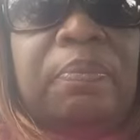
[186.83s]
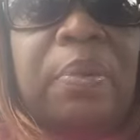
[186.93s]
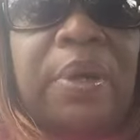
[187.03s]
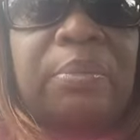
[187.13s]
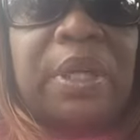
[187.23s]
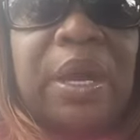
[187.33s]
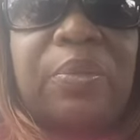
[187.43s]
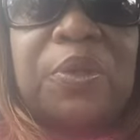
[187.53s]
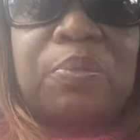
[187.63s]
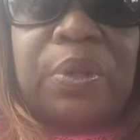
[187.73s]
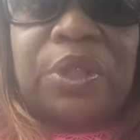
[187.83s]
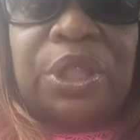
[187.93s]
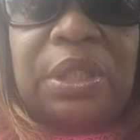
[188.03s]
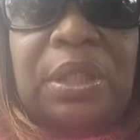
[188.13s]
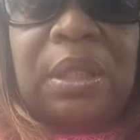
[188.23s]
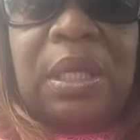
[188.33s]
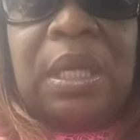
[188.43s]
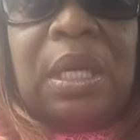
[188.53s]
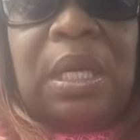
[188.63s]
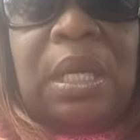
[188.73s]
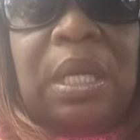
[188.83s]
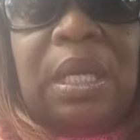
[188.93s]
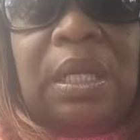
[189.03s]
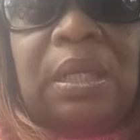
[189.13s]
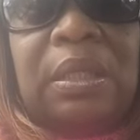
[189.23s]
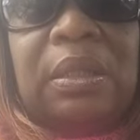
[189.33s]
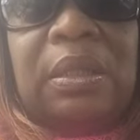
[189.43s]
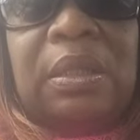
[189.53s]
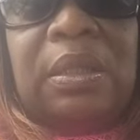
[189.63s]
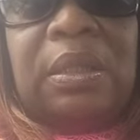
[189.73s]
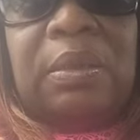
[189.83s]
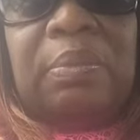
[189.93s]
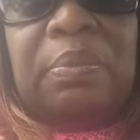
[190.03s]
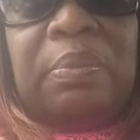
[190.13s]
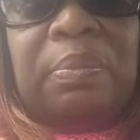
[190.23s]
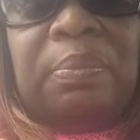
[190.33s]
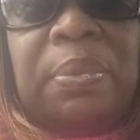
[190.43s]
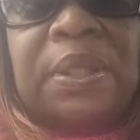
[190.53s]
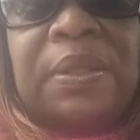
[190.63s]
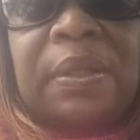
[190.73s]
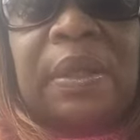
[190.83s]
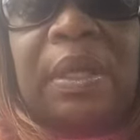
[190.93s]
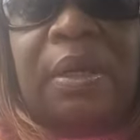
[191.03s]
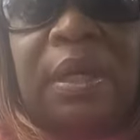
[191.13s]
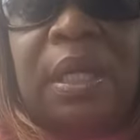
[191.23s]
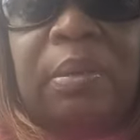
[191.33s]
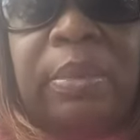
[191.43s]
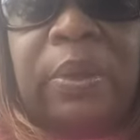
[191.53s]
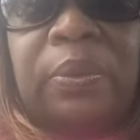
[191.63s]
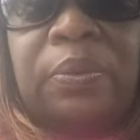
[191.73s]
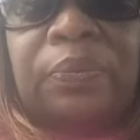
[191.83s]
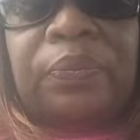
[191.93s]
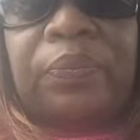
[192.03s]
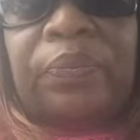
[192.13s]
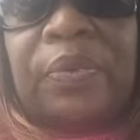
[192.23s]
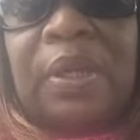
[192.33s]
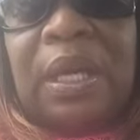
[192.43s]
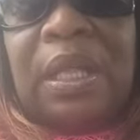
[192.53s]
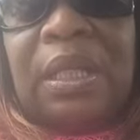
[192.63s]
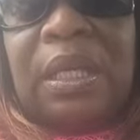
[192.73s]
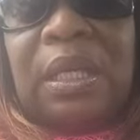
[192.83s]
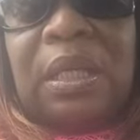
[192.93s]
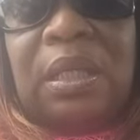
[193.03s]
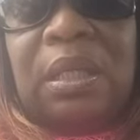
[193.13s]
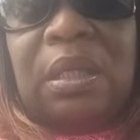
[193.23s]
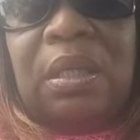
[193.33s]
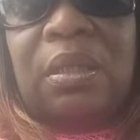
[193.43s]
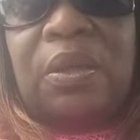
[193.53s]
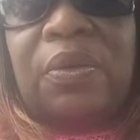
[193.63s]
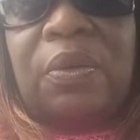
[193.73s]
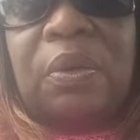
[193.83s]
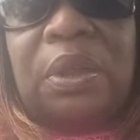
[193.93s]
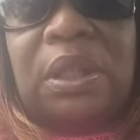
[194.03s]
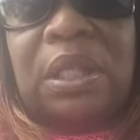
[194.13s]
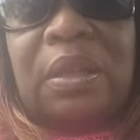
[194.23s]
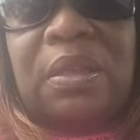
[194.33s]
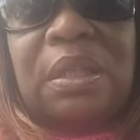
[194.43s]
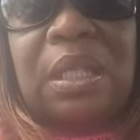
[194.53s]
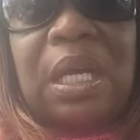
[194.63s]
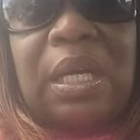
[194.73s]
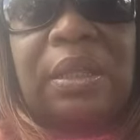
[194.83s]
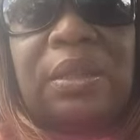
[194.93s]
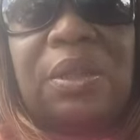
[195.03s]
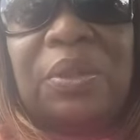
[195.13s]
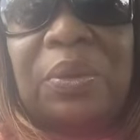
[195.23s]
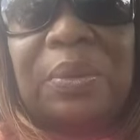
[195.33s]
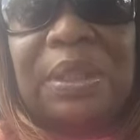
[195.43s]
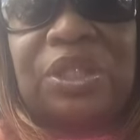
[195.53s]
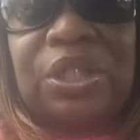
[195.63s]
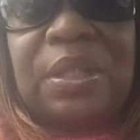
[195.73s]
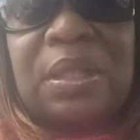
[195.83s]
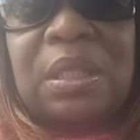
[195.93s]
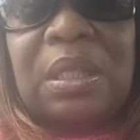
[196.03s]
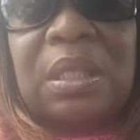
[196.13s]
pardon me, I was brushing, and piece of the hair came out, and then another on the other side. You know, it just